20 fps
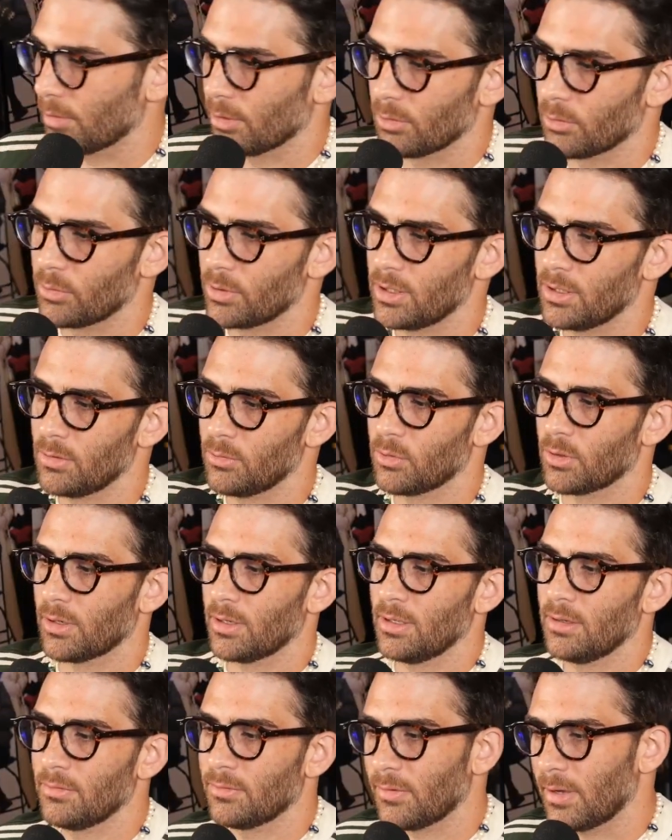we were
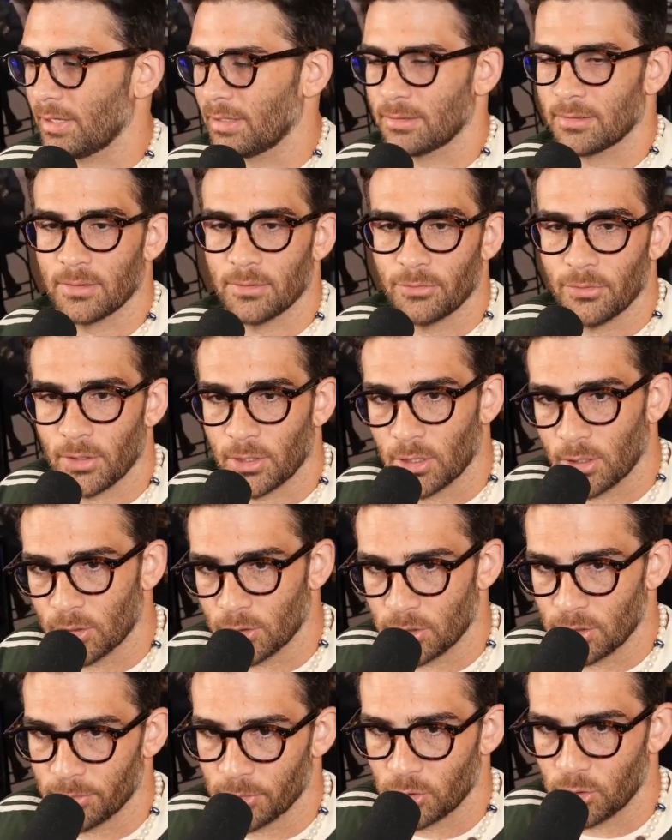invited to the fucking
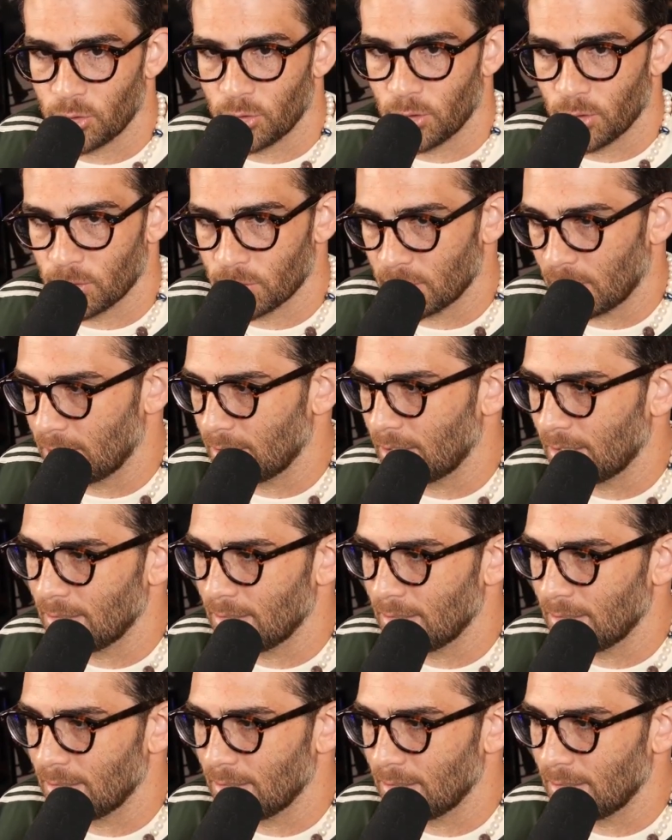Kojima studios and then